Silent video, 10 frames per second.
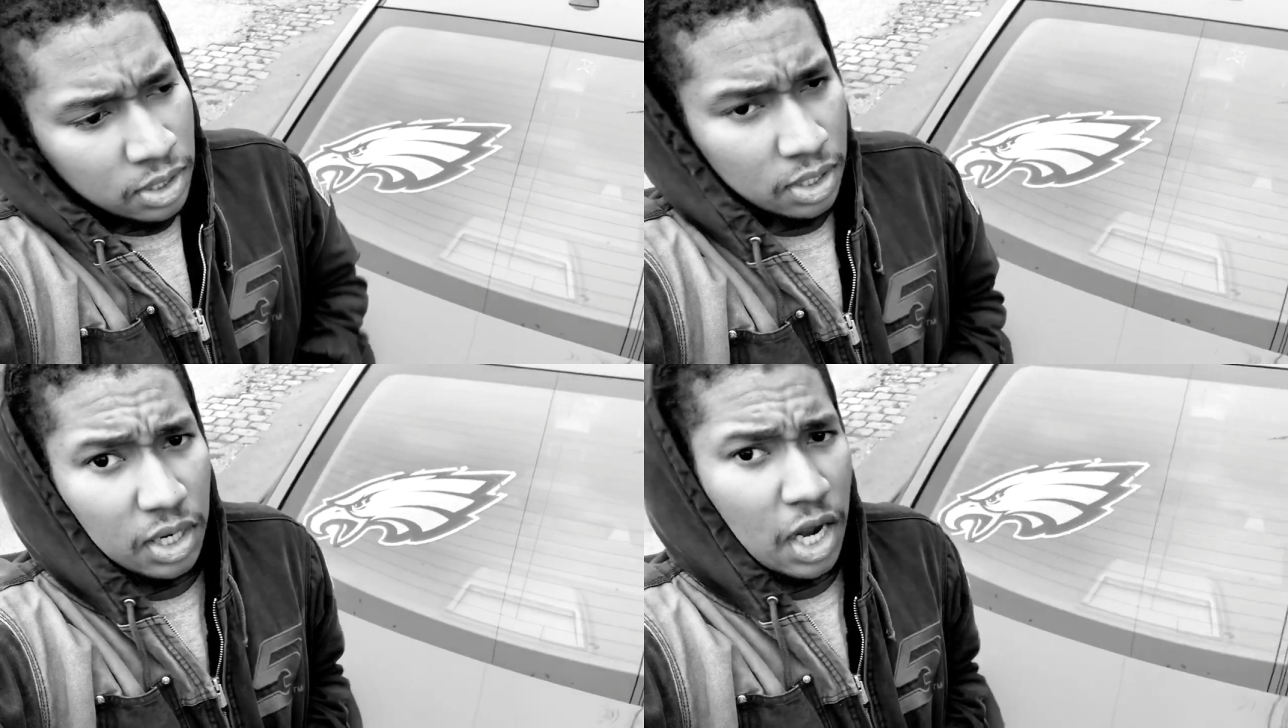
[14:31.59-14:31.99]

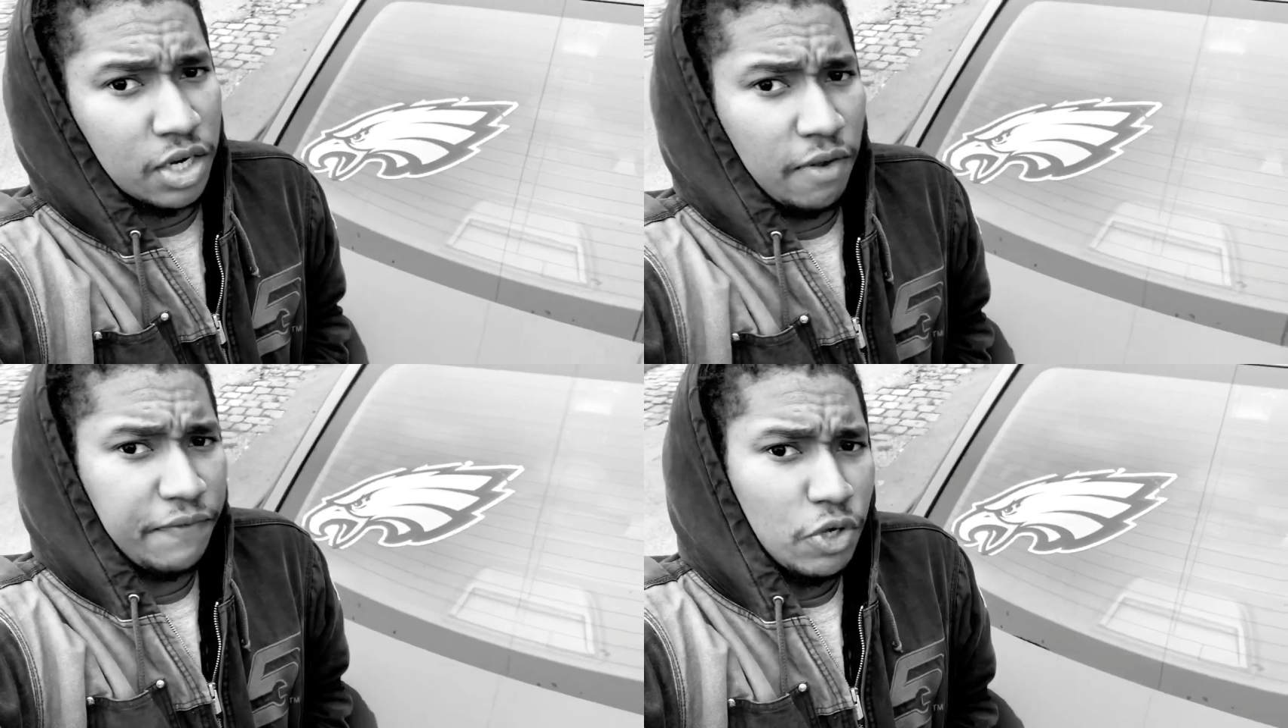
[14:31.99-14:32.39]
Good luck
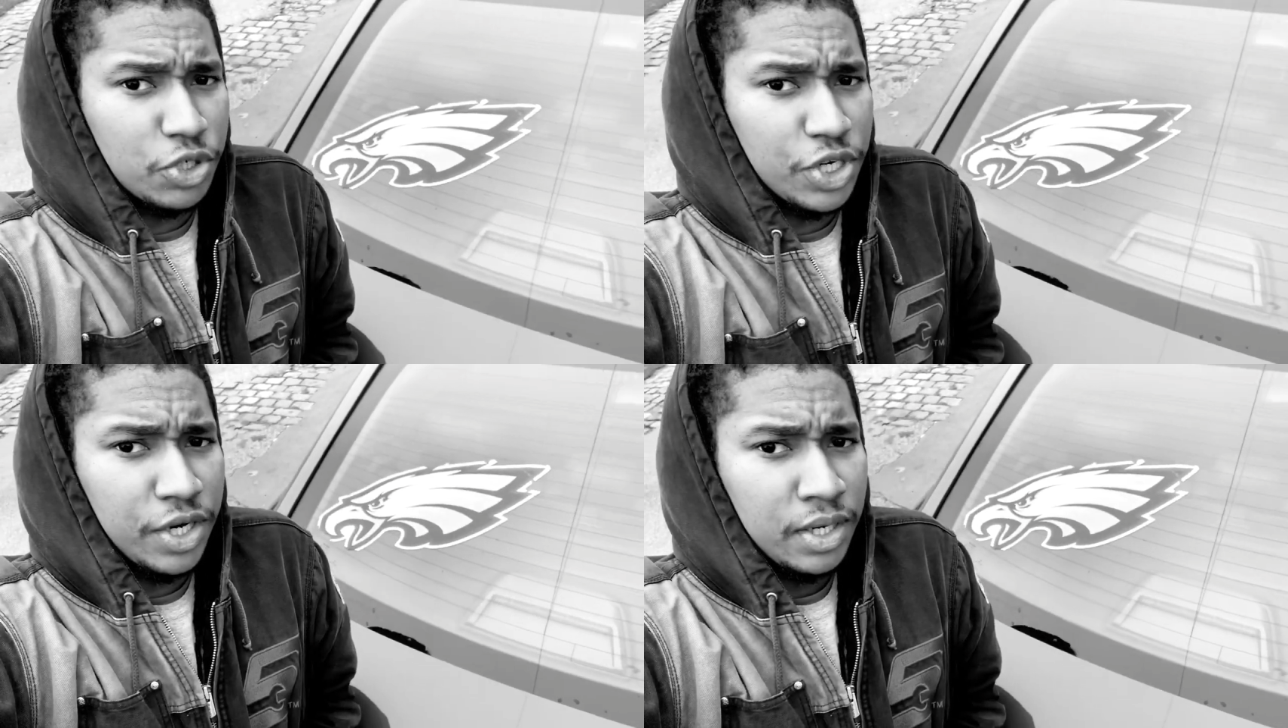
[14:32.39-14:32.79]
in the
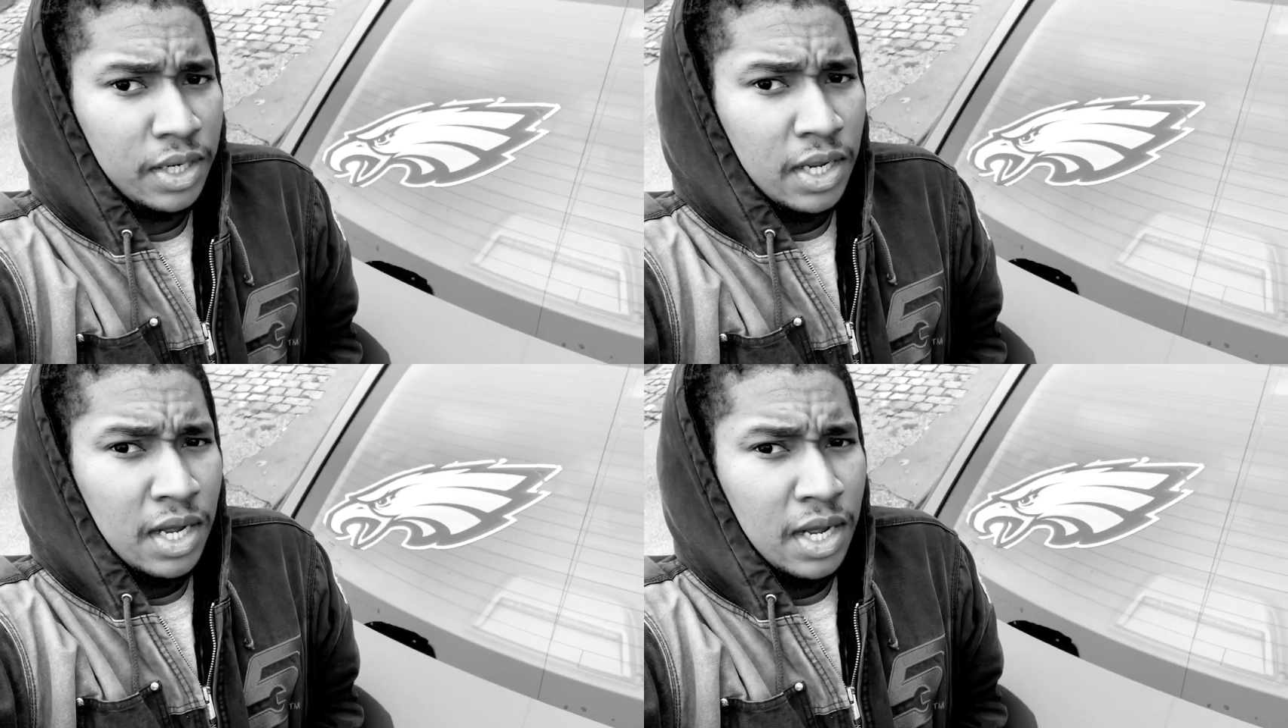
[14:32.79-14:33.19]
future.
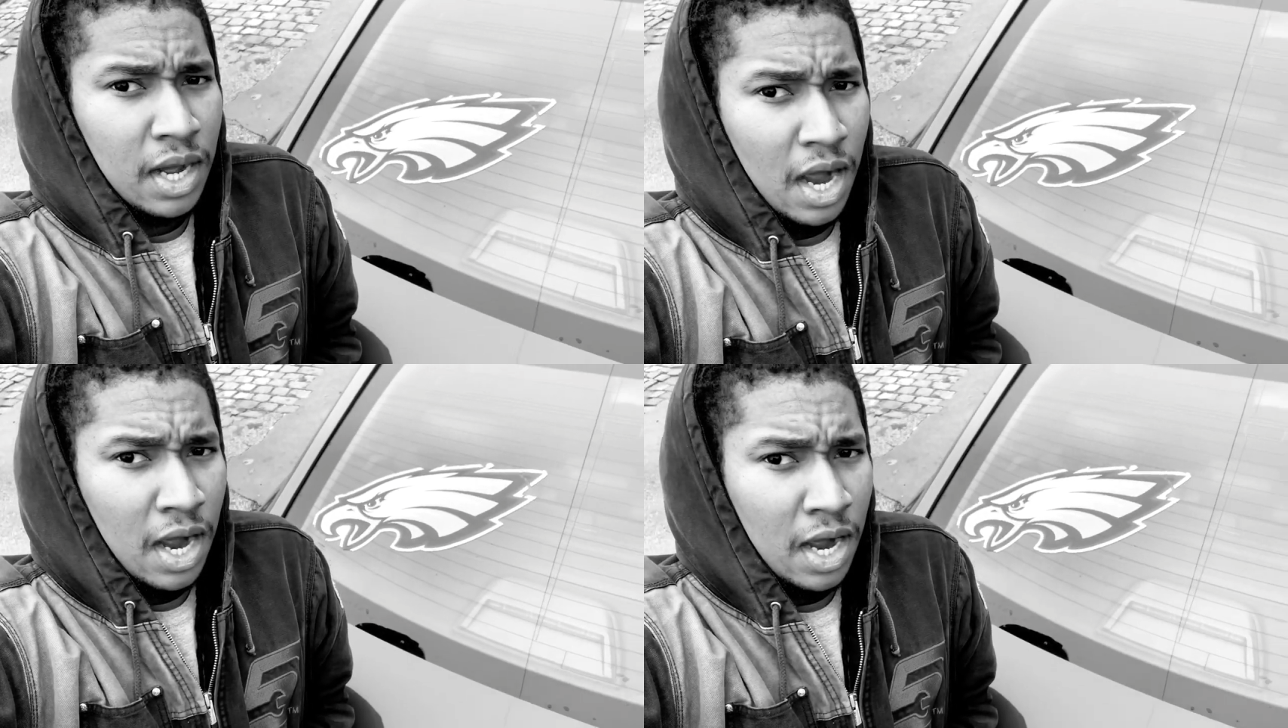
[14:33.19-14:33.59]

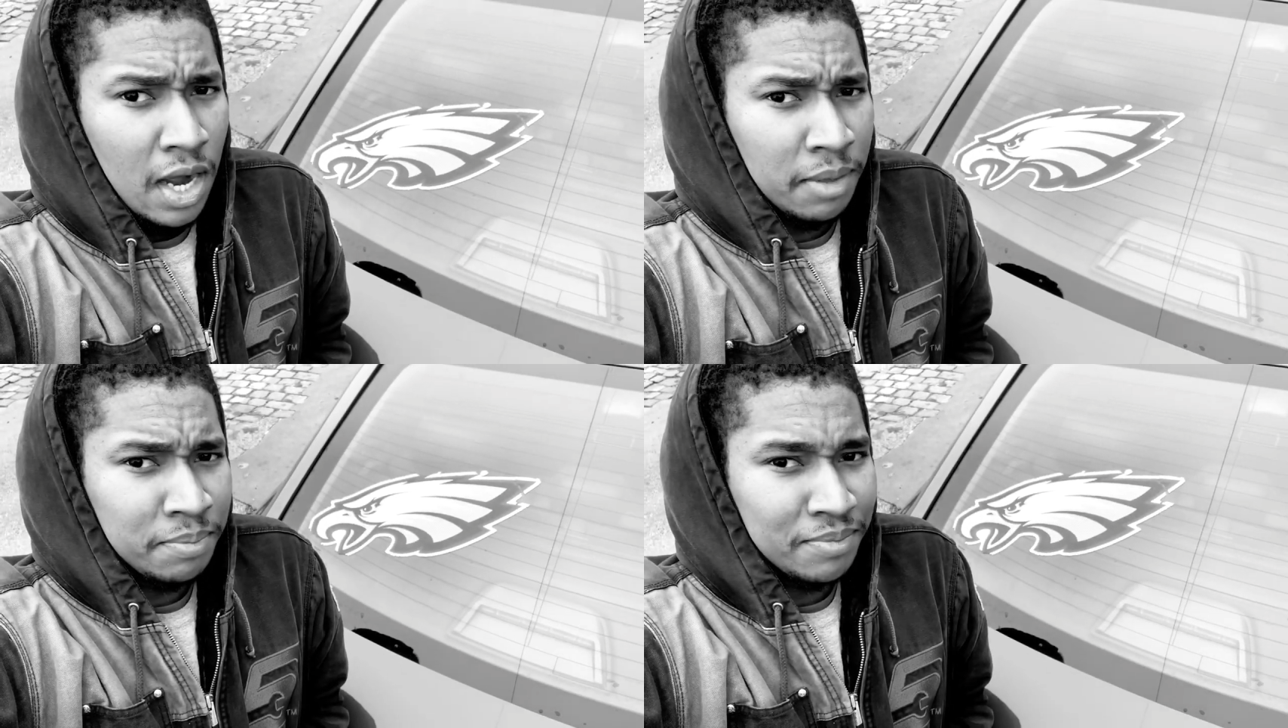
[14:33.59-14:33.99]

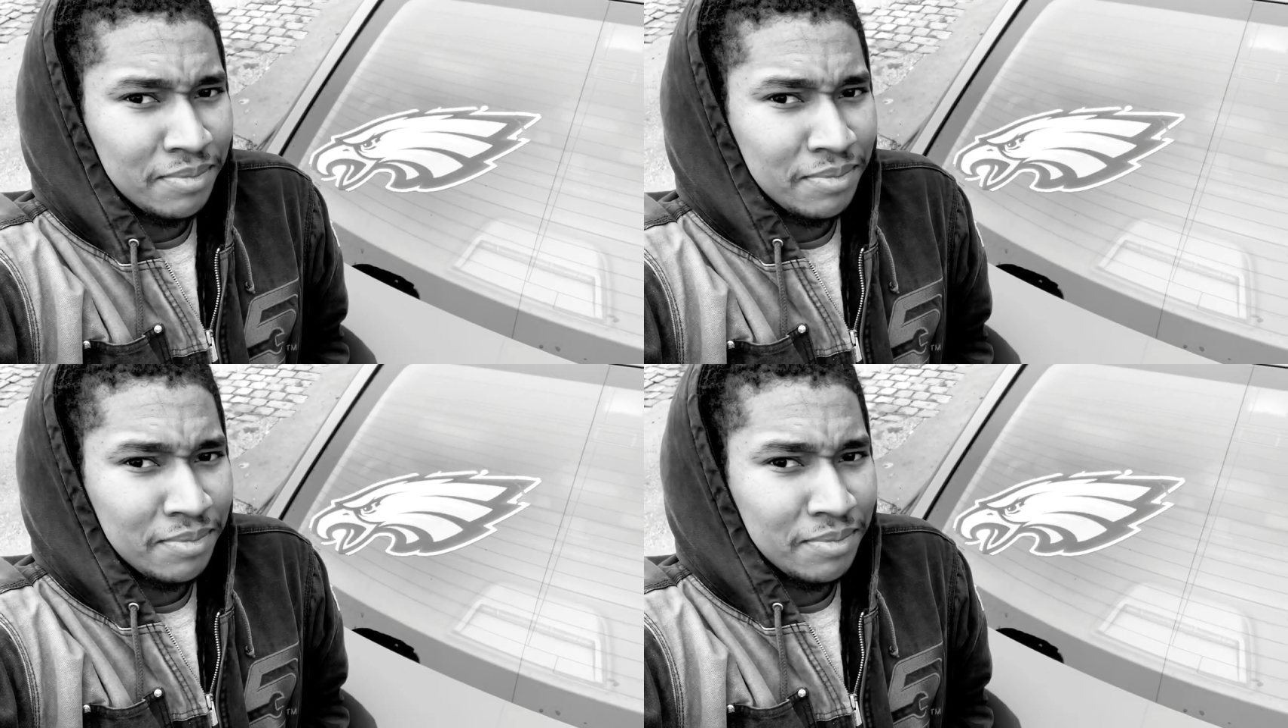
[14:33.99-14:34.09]
Anyway,